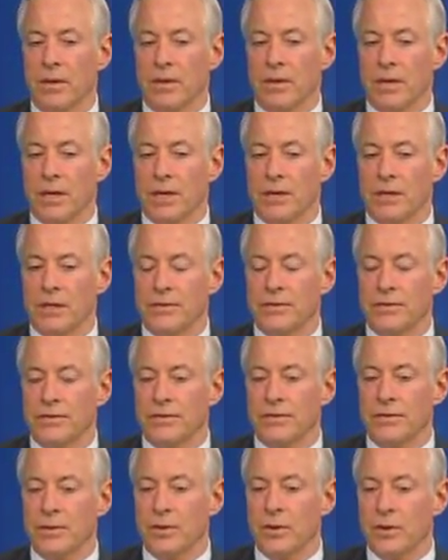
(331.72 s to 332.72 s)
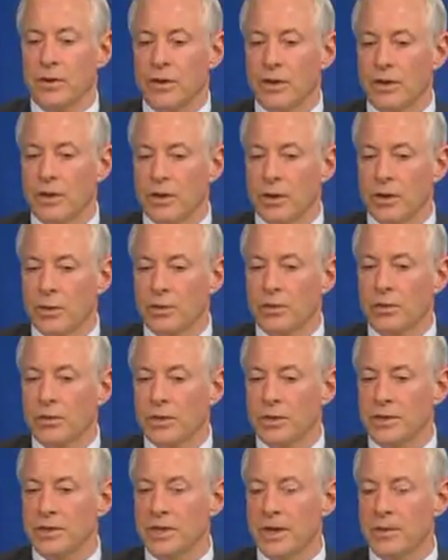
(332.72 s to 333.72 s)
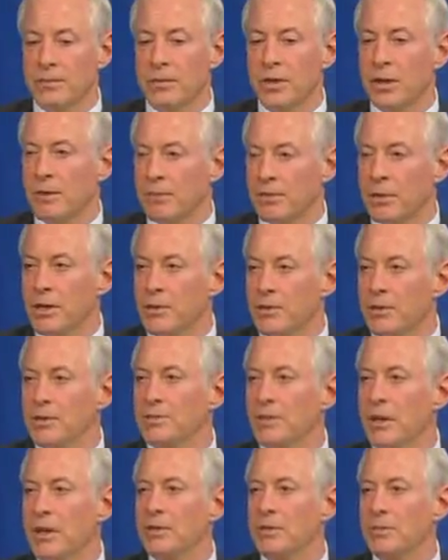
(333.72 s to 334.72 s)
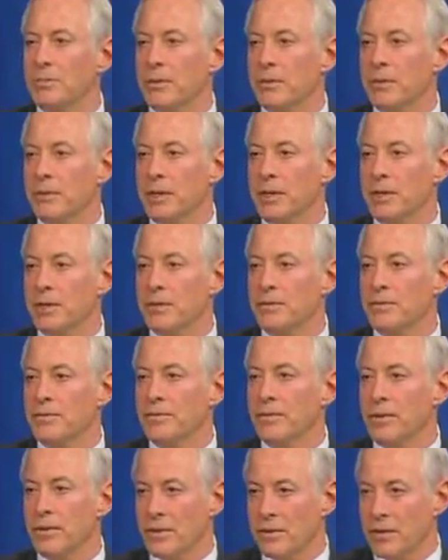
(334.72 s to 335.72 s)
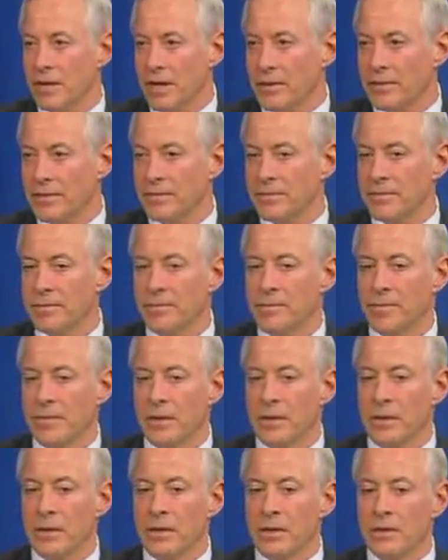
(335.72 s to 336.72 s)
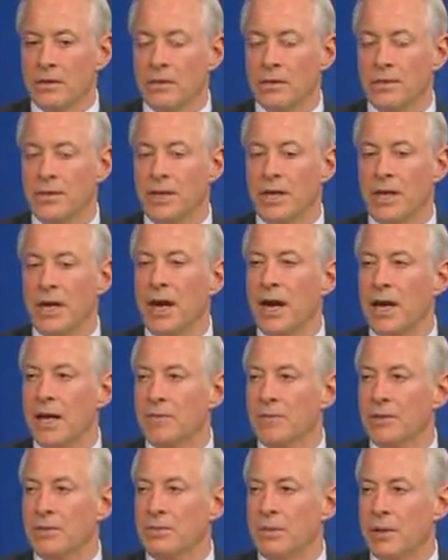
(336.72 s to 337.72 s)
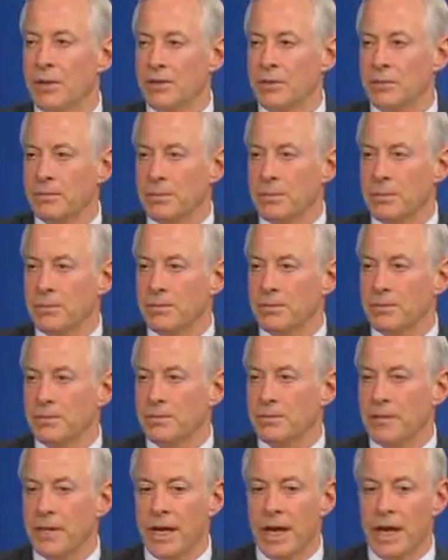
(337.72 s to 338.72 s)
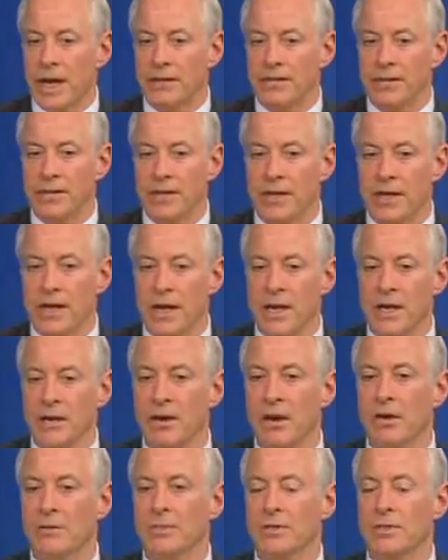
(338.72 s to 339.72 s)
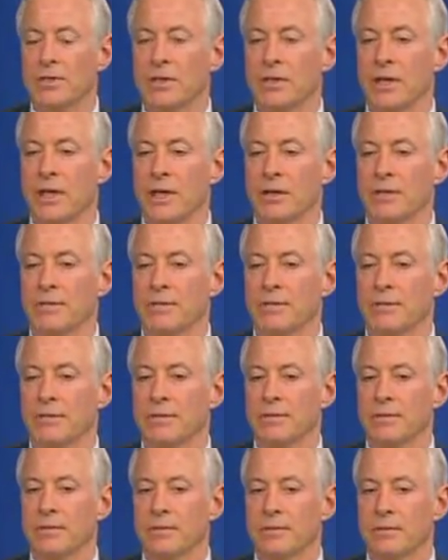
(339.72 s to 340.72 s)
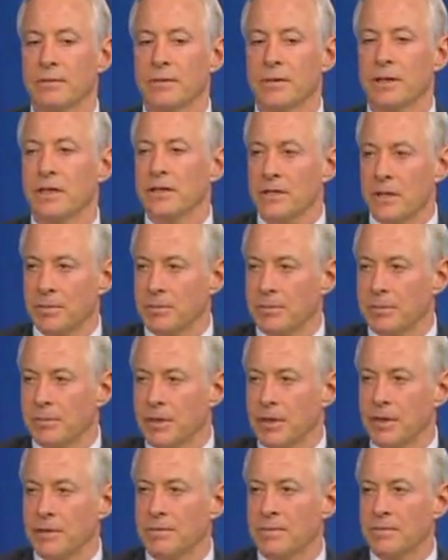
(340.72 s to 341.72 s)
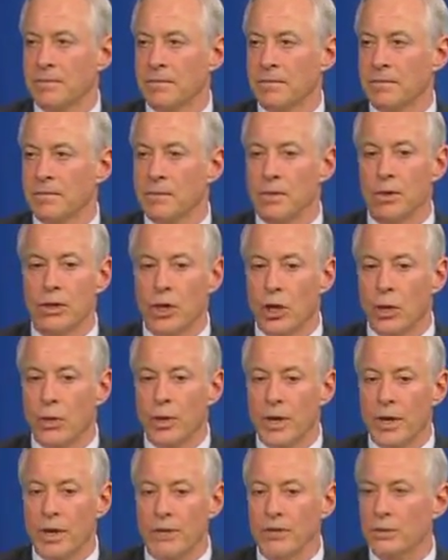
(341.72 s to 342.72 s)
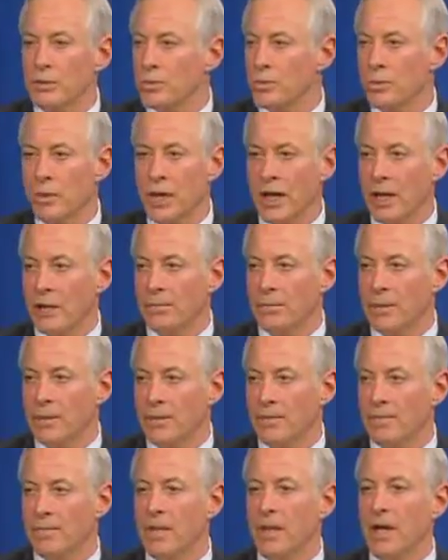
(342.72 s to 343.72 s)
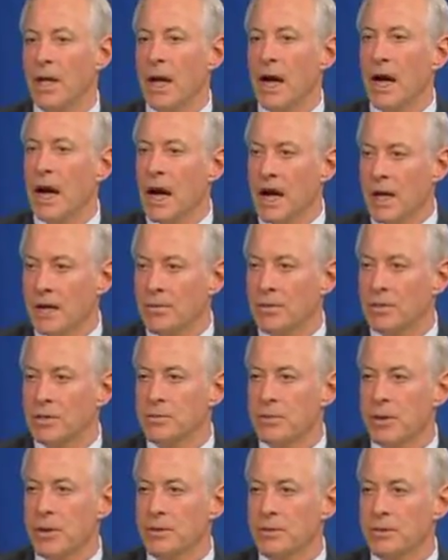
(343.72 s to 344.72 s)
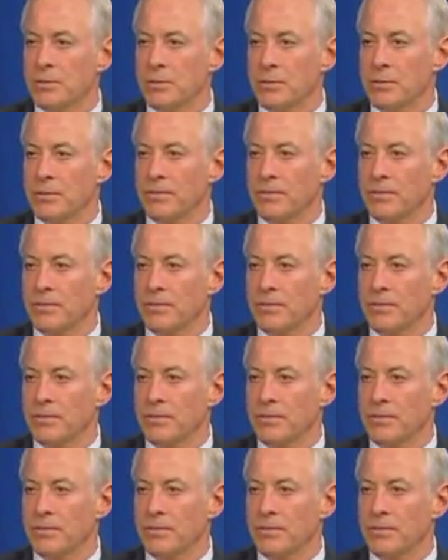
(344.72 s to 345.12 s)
is for you to accept complete responsibility for your life. To say, I am responsible. That everything I accomplish in life is up to me. No one else will help me. I am responsible.